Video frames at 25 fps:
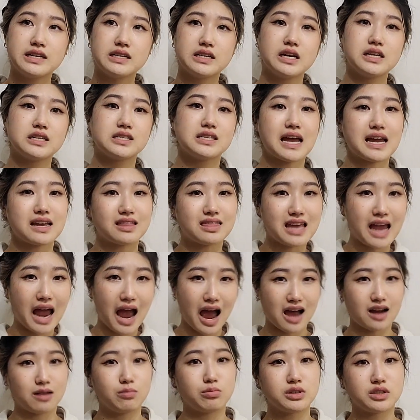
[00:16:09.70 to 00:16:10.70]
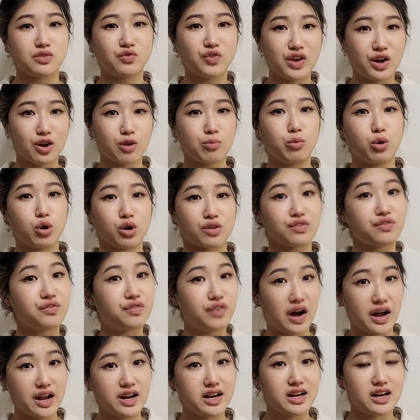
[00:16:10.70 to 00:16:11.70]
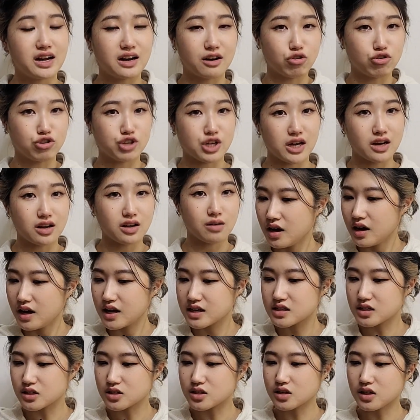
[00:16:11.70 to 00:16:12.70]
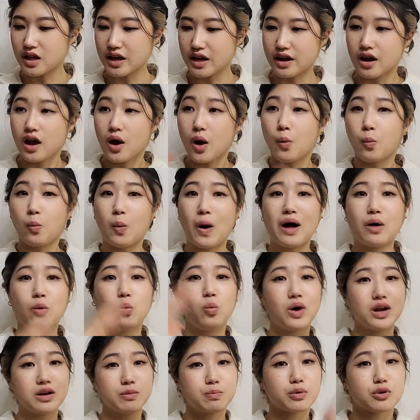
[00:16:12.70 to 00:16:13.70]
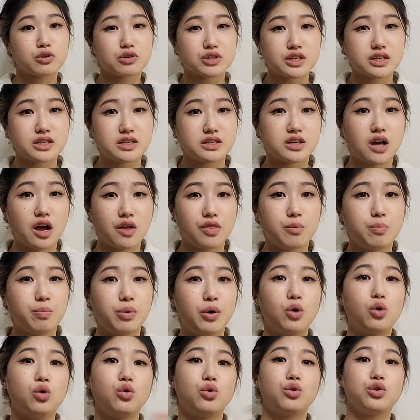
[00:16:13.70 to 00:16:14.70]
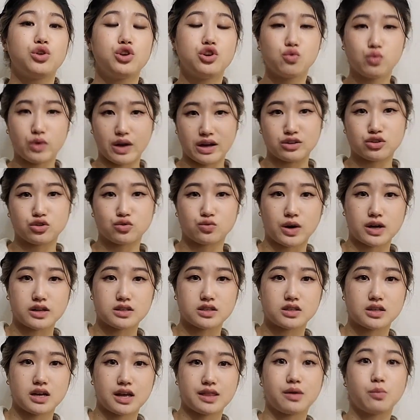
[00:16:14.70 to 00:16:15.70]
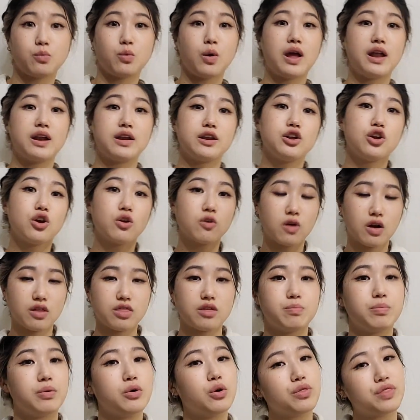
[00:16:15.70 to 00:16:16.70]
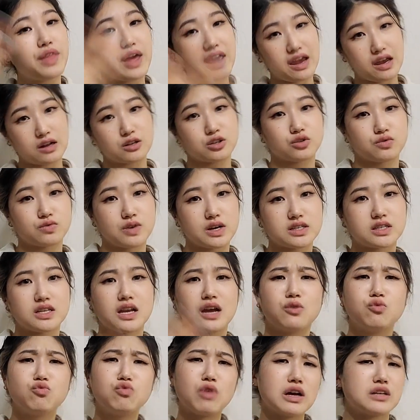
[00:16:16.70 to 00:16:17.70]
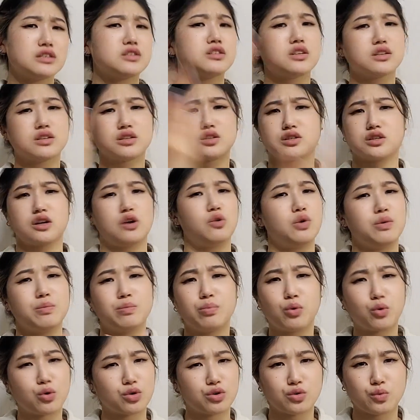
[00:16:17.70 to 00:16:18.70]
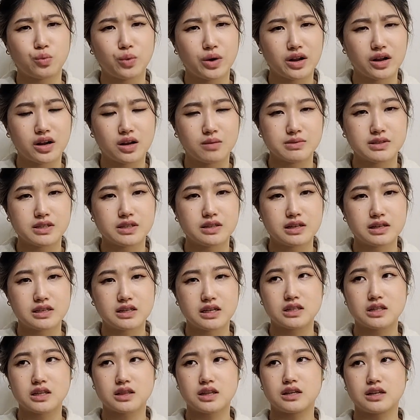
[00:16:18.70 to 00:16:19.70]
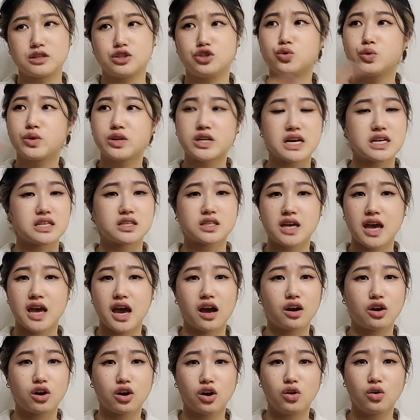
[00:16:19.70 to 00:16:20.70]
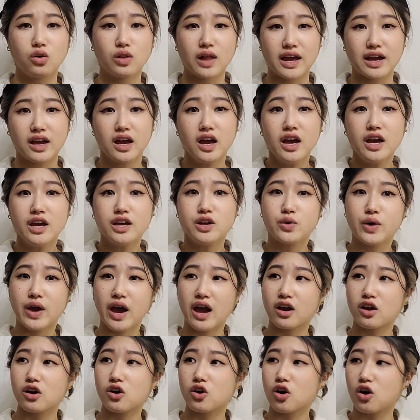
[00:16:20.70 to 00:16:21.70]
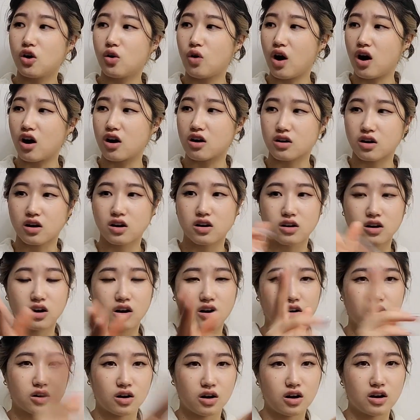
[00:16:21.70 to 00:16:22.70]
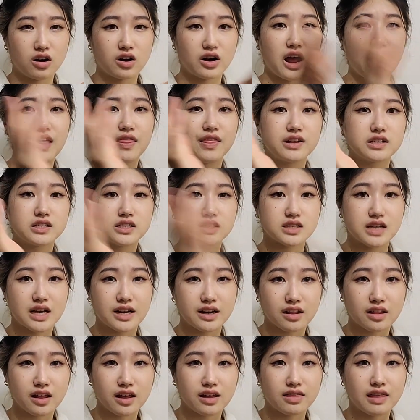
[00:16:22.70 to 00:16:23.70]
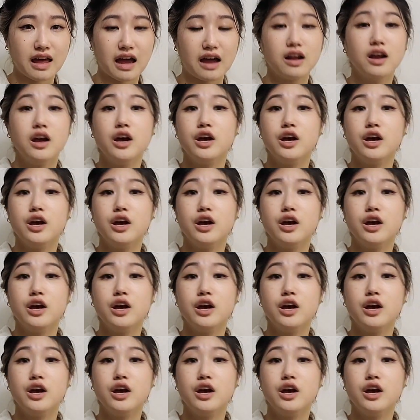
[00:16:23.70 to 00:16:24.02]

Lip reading: is like the atmosphere more fun and energetic, it's also like while one person is on the pole, you get to rest. And then when you're on the pole, they get to rest. And rest is so important when it comes to these kinds of things. You just can't go like, you can't go hard, and then just end it like that.